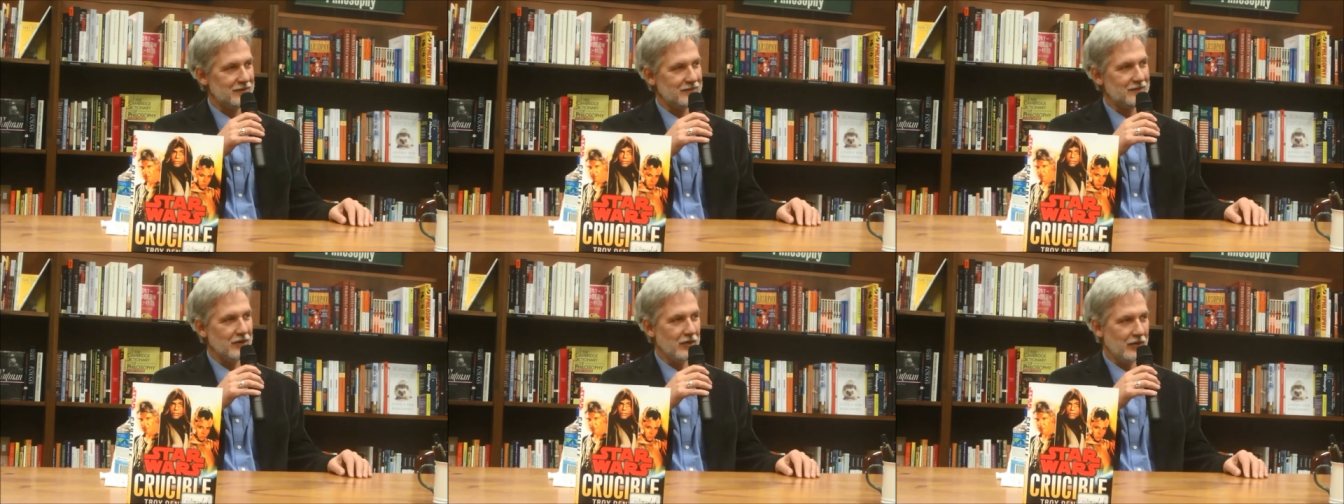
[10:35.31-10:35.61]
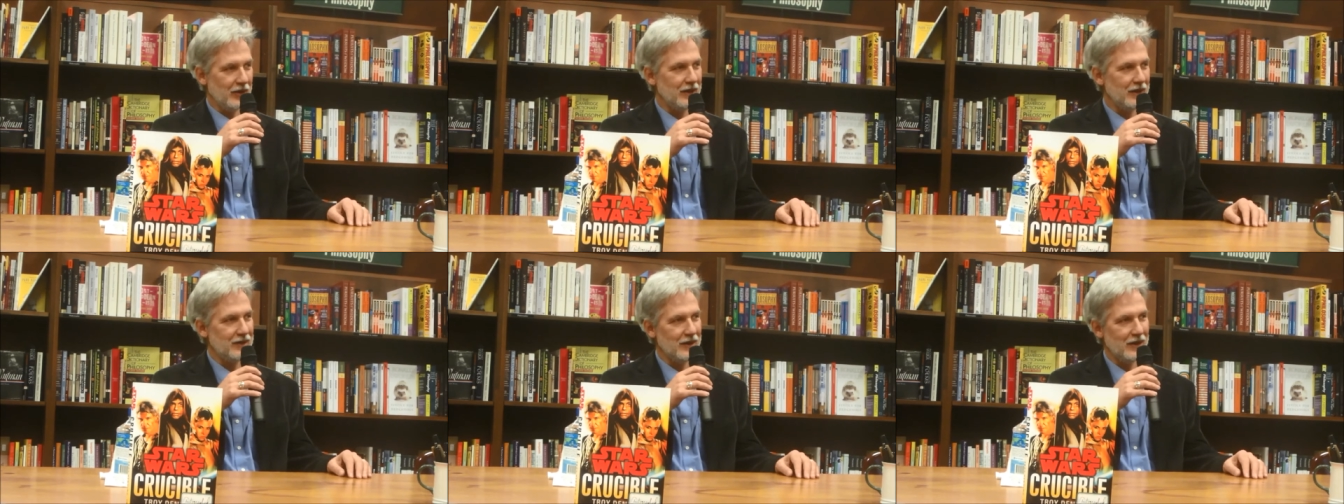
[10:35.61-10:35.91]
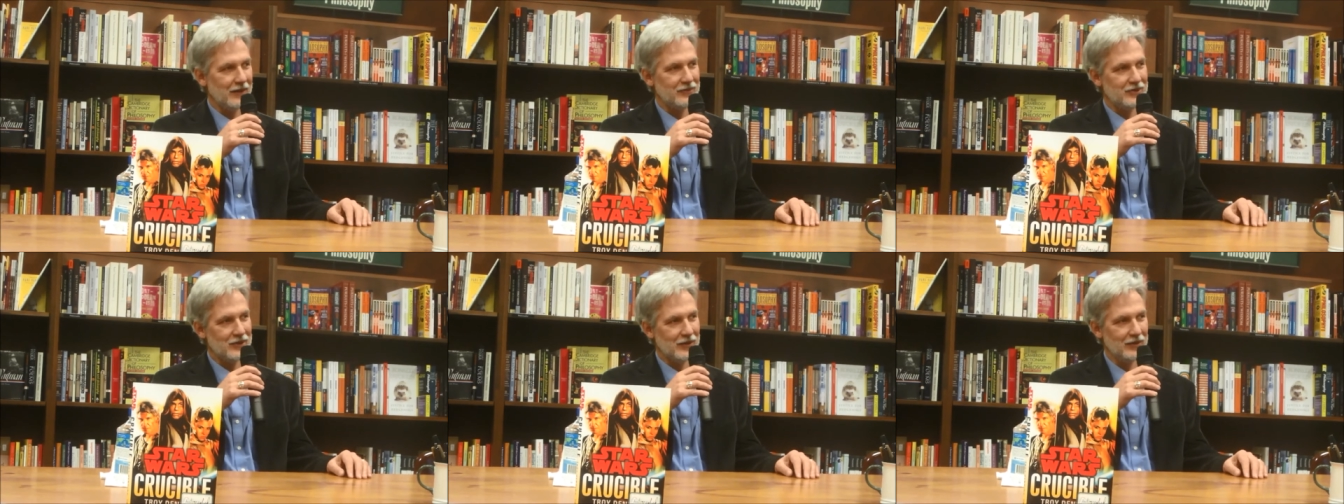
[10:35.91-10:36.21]
to go ahead and
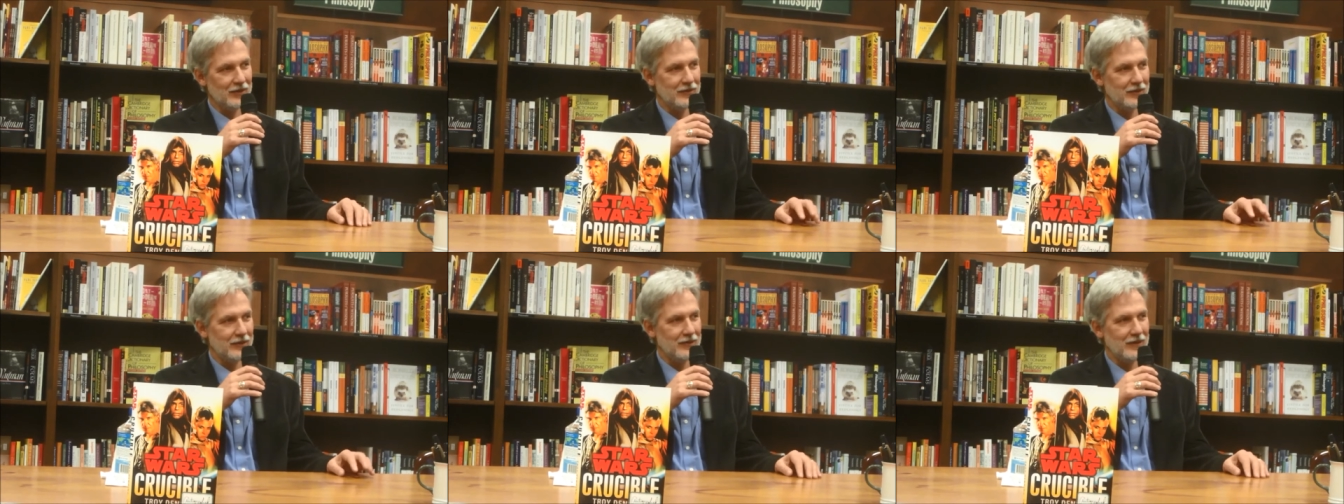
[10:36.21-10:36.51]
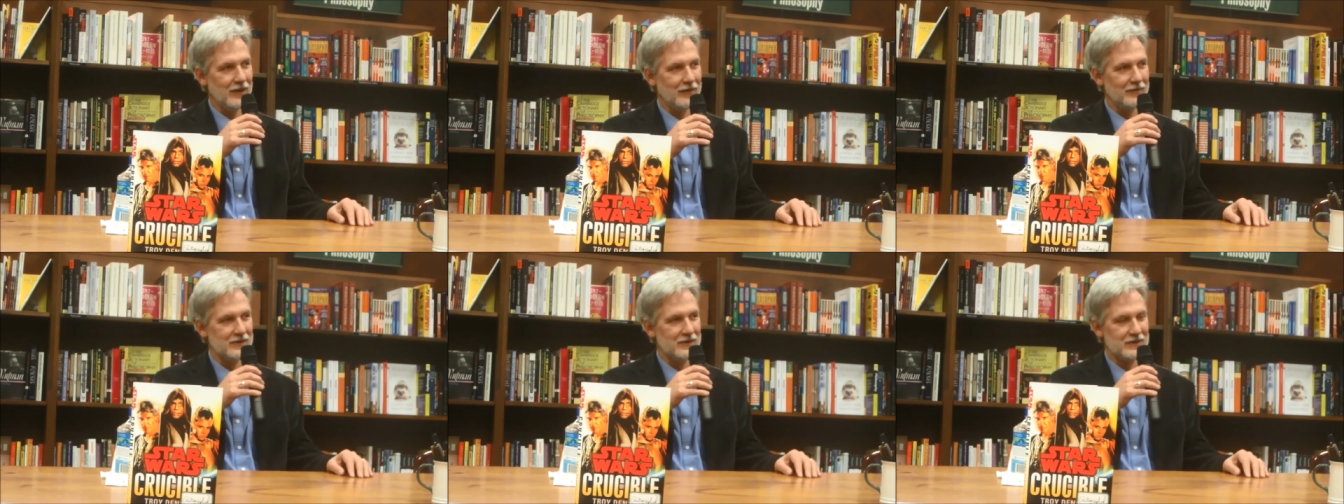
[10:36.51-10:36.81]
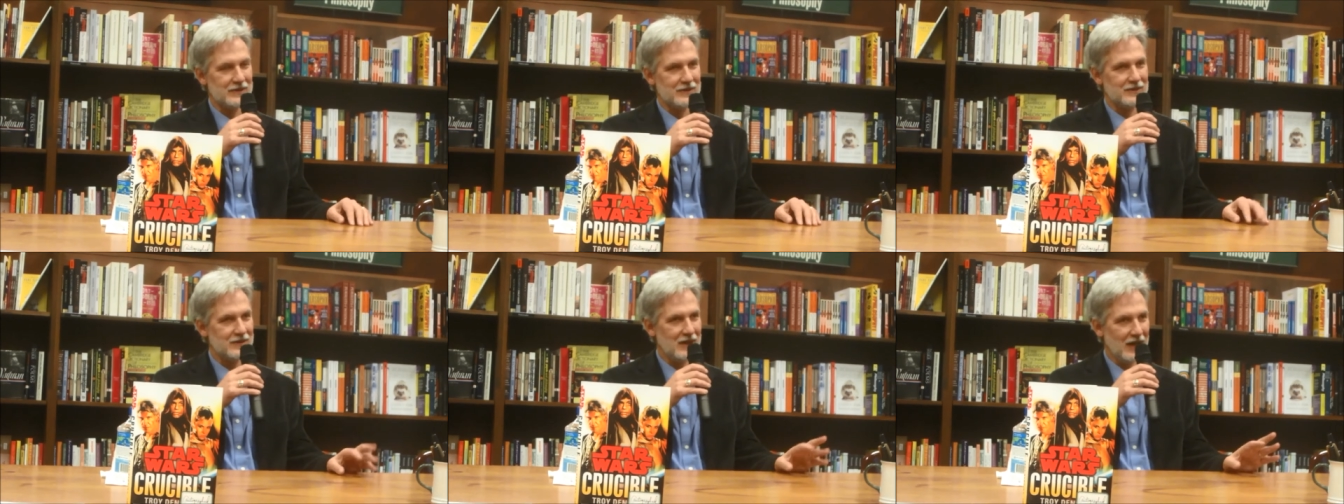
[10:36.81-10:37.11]
have children. That
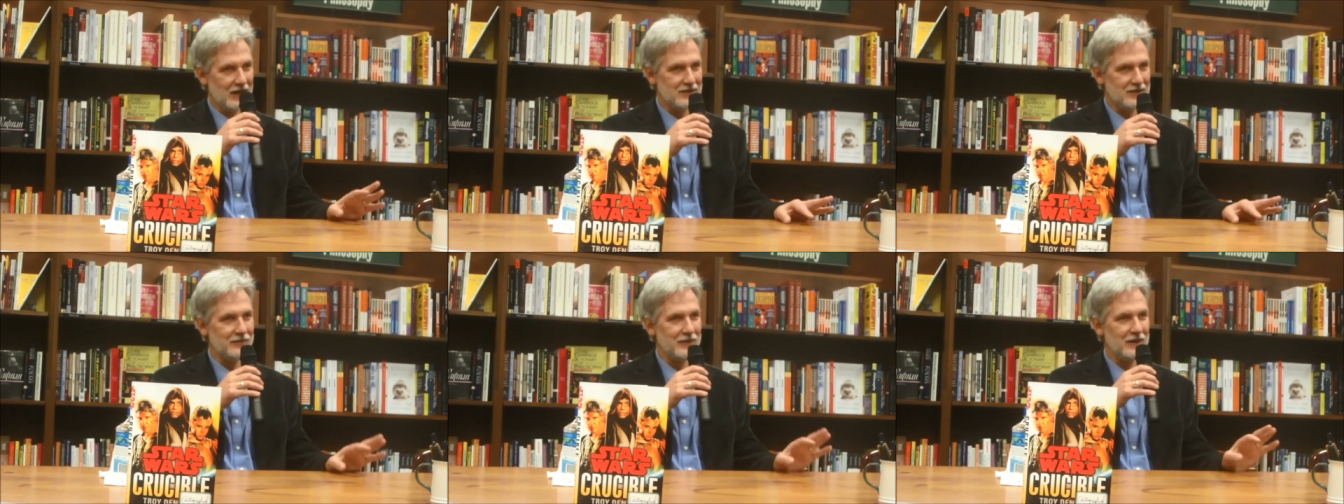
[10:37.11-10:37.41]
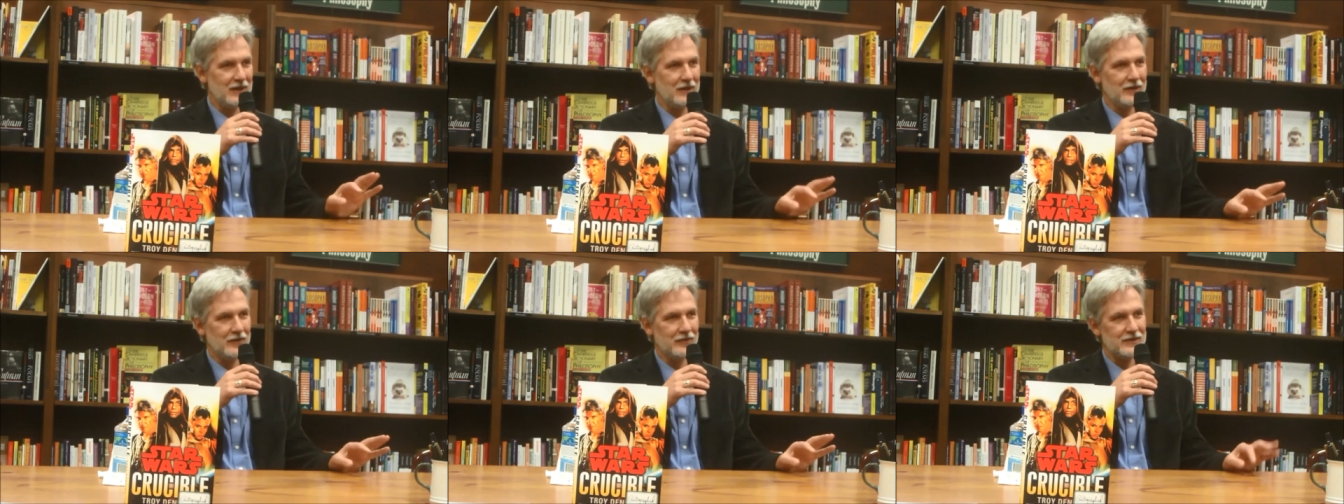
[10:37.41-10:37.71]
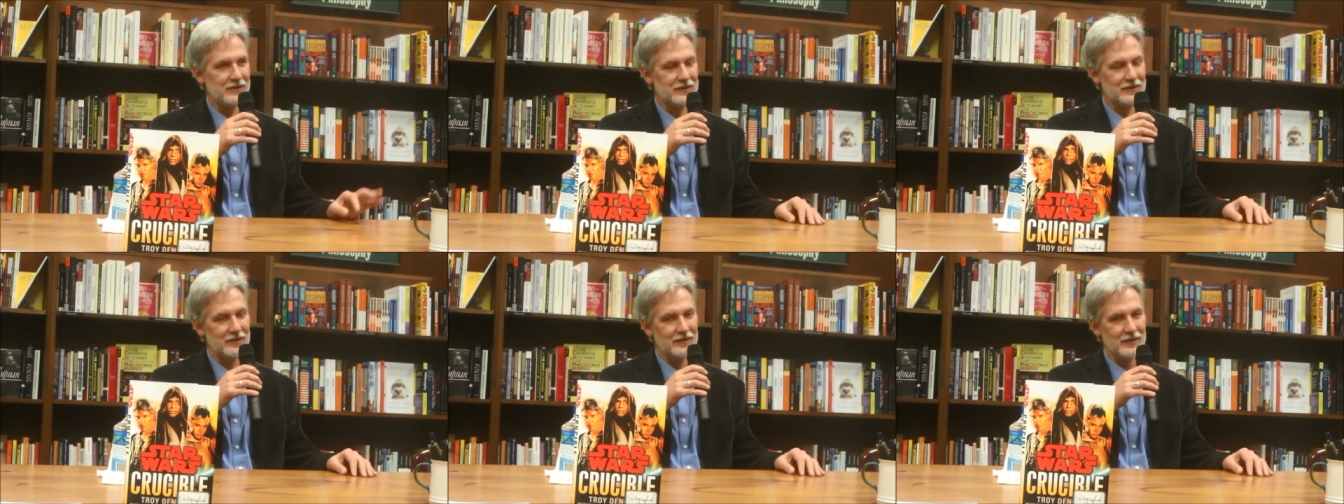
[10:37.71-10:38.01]
was Tatooine
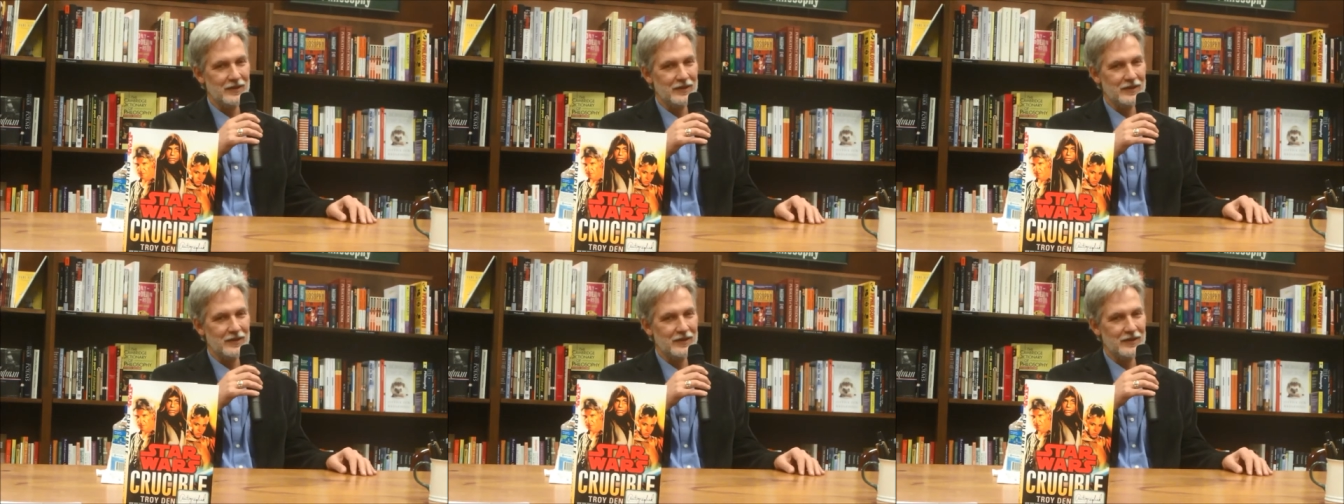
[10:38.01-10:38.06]
Ghost.